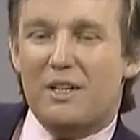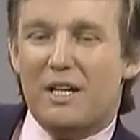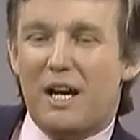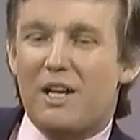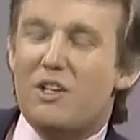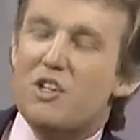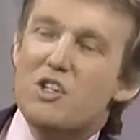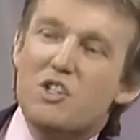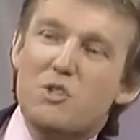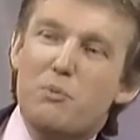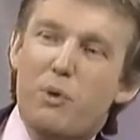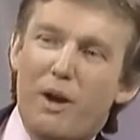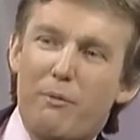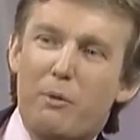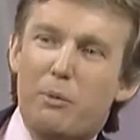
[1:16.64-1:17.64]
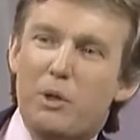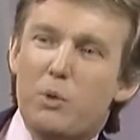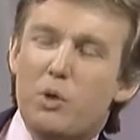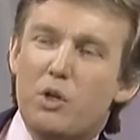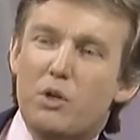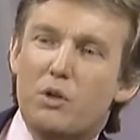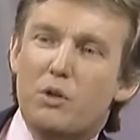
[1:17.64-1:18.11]
I just probably
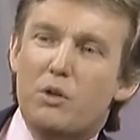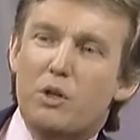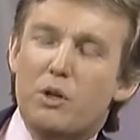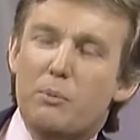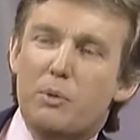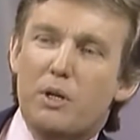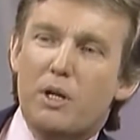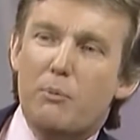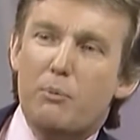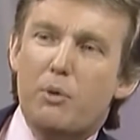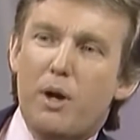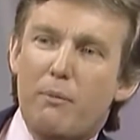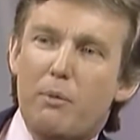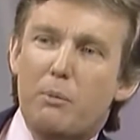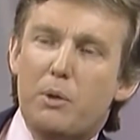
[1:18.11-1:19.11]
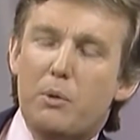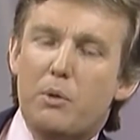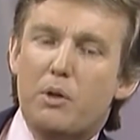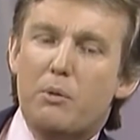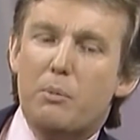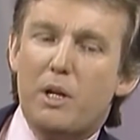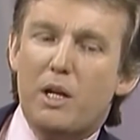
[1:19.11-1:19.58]
wouldn't do it, Oprah. I probably
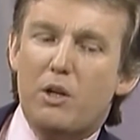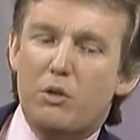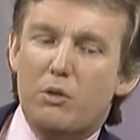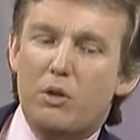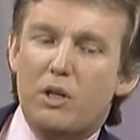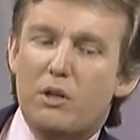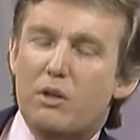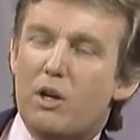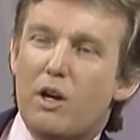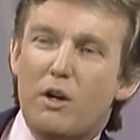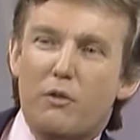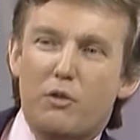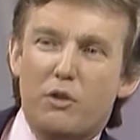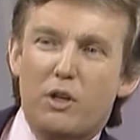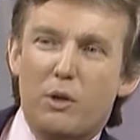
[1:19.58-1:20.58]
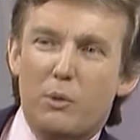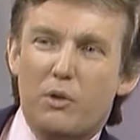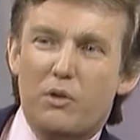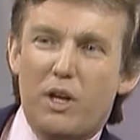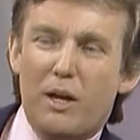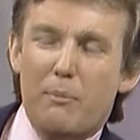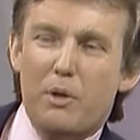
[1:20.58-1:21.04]
wouldn't, but I do get tired of seeing
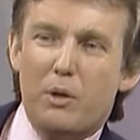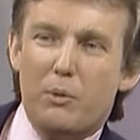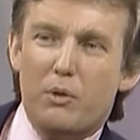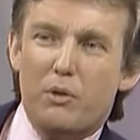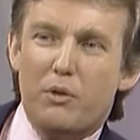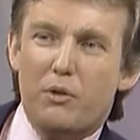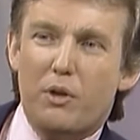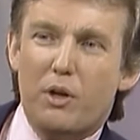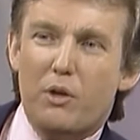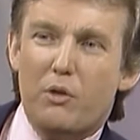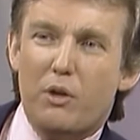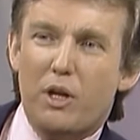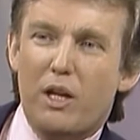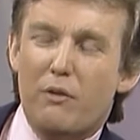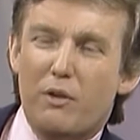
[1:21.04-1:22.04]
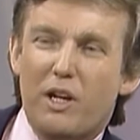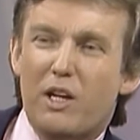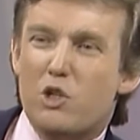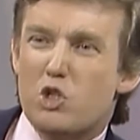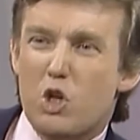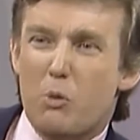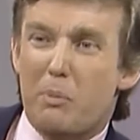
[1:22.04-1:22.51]
what's happening with this country. And if it
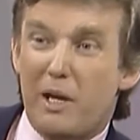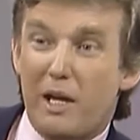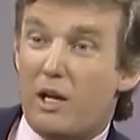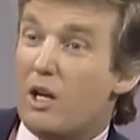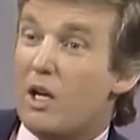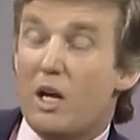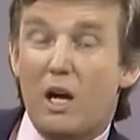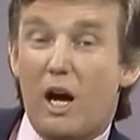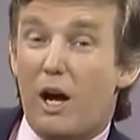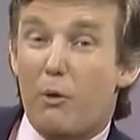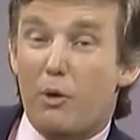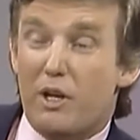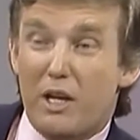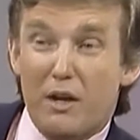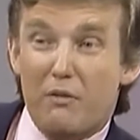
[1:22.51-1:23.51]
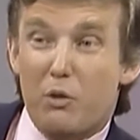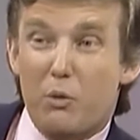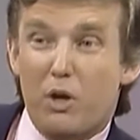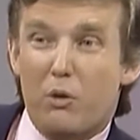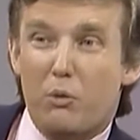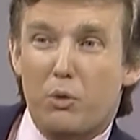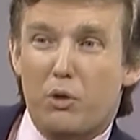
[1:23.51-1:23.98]
got so bad, I would never
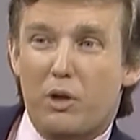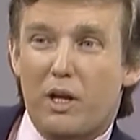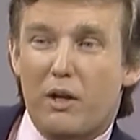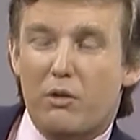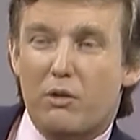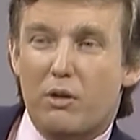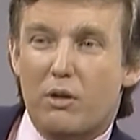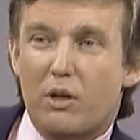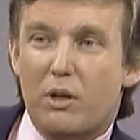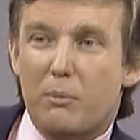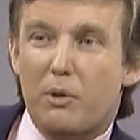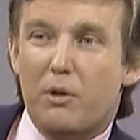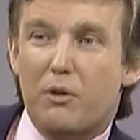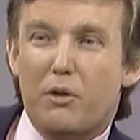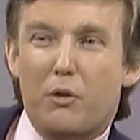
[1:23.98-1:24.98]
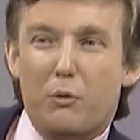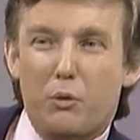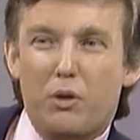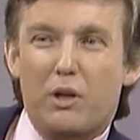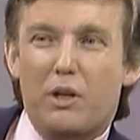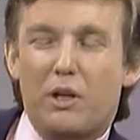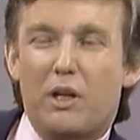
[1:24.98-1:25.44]
want to rule it out totally, because I
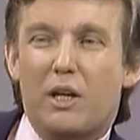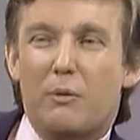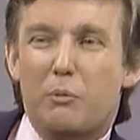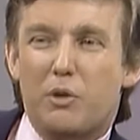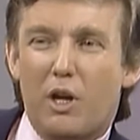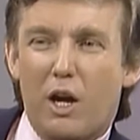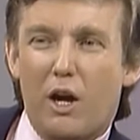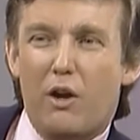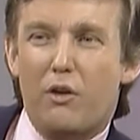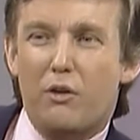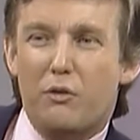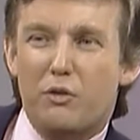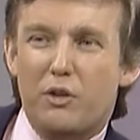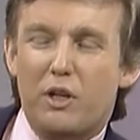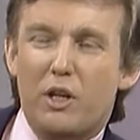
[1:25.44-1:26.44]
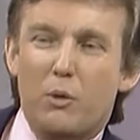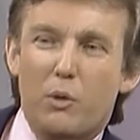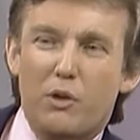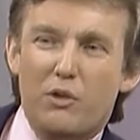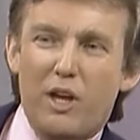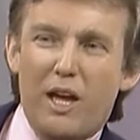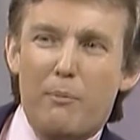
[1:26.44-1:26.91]
really am tired of seeing
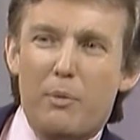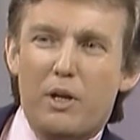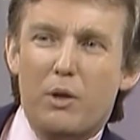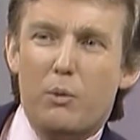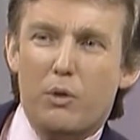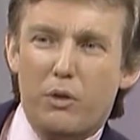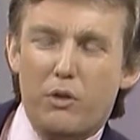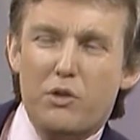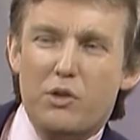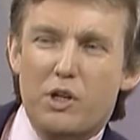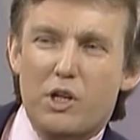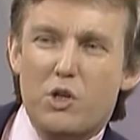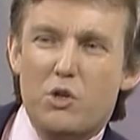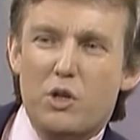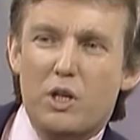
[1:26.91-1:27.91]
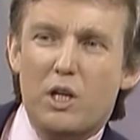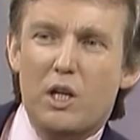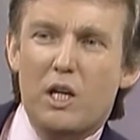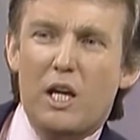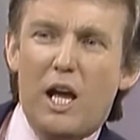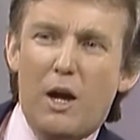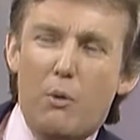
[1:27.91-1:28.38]
what's happening with this country,
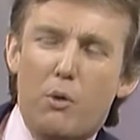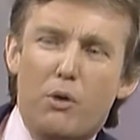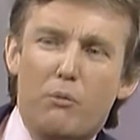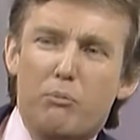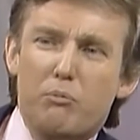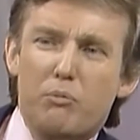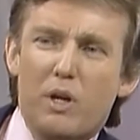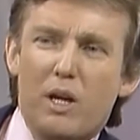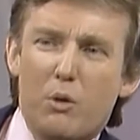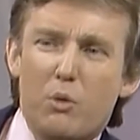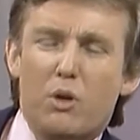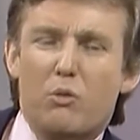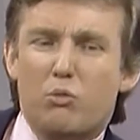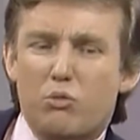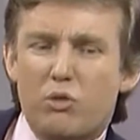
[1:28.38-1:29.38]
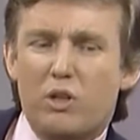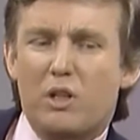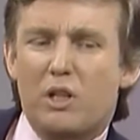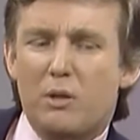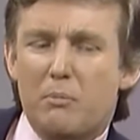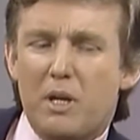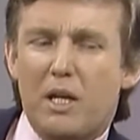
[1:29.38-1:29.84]
how we're
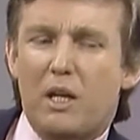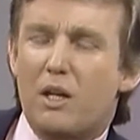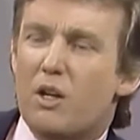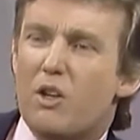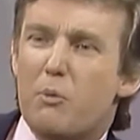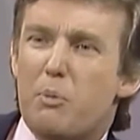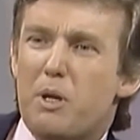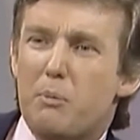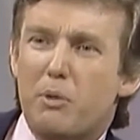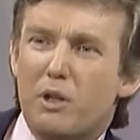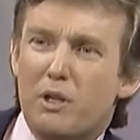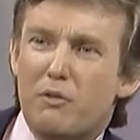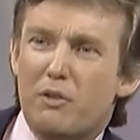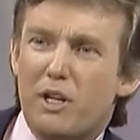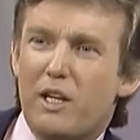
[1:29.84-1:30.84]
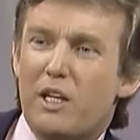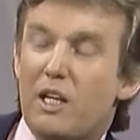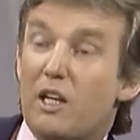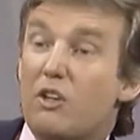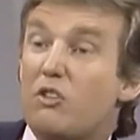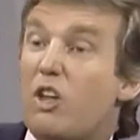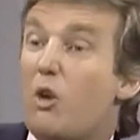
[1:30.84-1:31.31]
really making other people live like
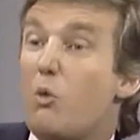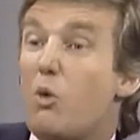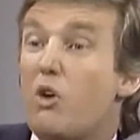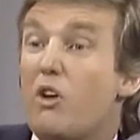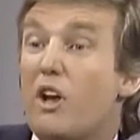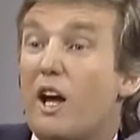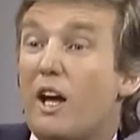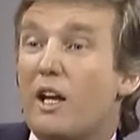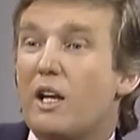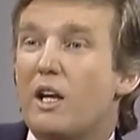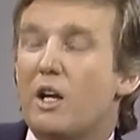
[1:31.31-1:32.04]
kings, and we're not.